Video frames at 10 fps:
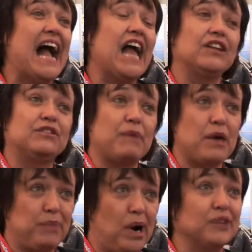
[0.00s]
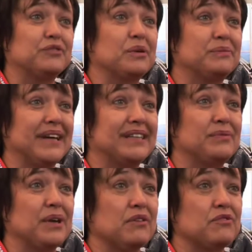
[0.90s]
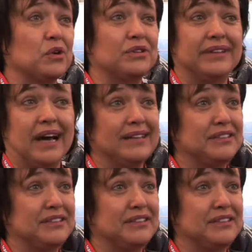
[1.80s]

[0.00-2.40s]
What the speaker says: and apart from that we have got 9